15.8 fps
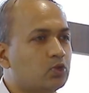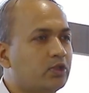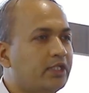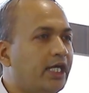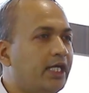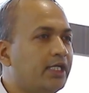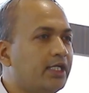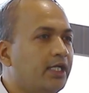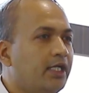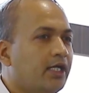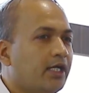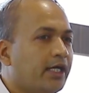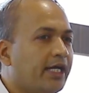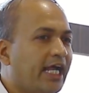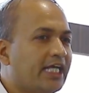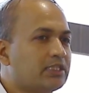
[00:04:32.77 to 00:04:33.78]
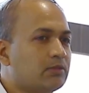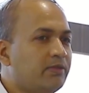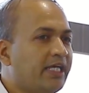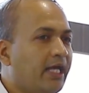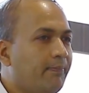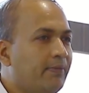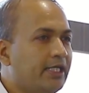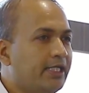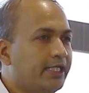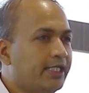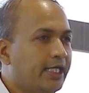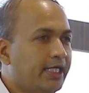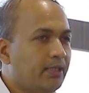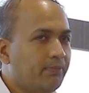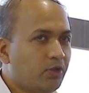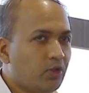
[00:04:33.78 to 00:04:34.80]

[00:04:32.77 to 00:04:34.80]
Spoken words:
So that grasping ability, right?